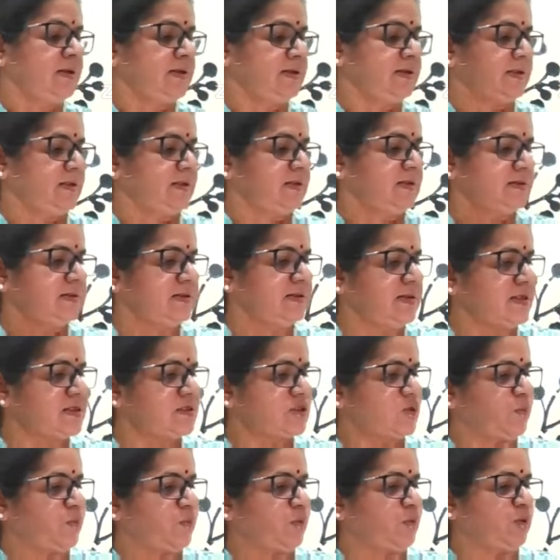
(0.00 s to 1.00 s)
Yeah, the
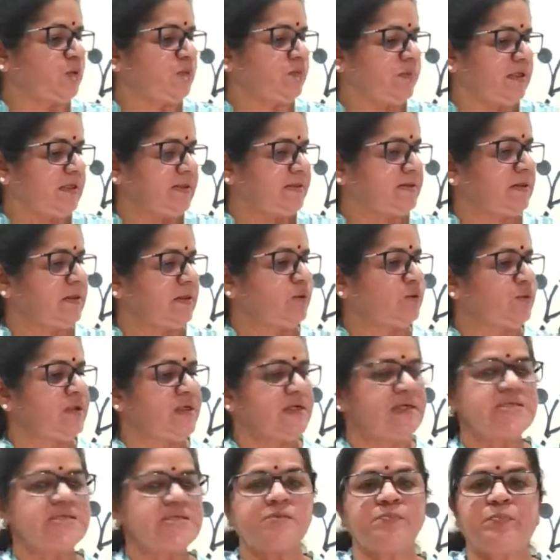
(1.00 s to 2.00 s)
next poem in Telugu
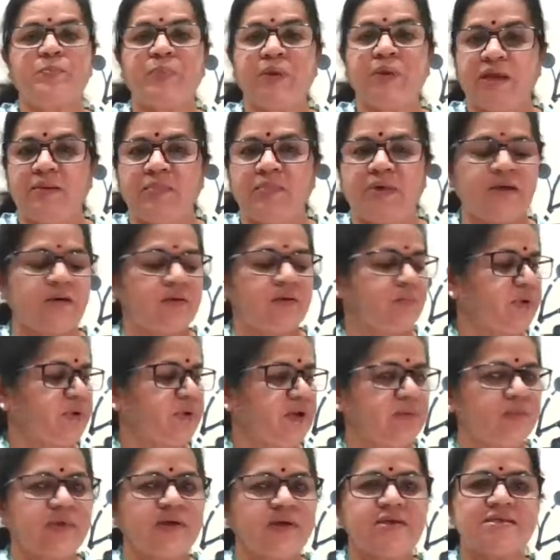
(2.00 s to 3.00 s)
is Prema.
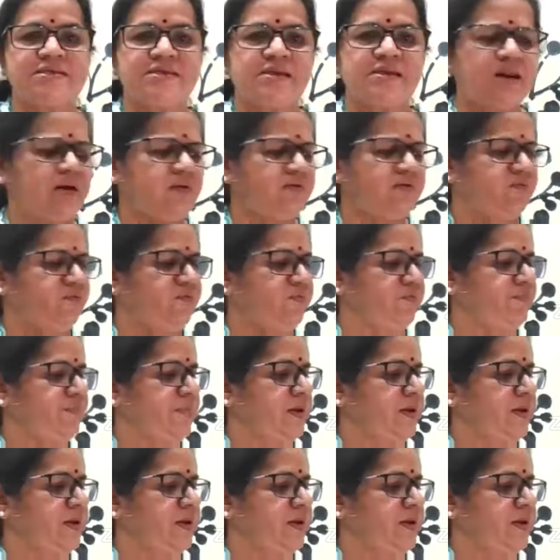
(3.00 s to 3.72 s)
Prema is love.